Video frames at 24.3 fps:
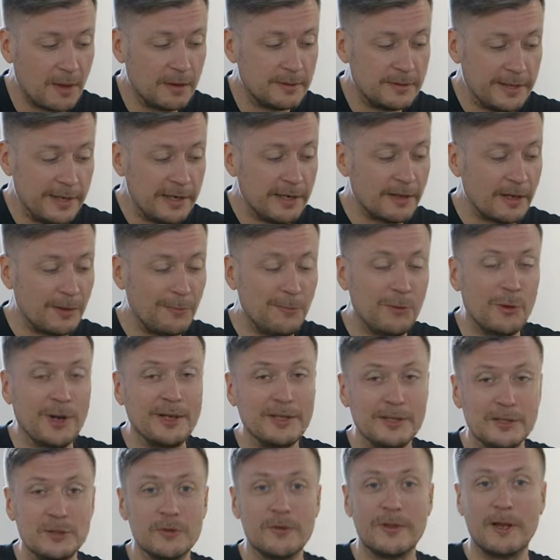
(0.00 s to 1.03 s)
data that we
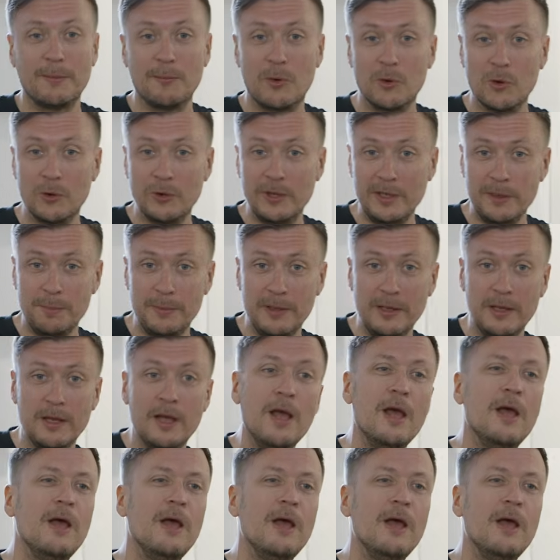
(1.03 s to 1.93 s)
write into that MongoDB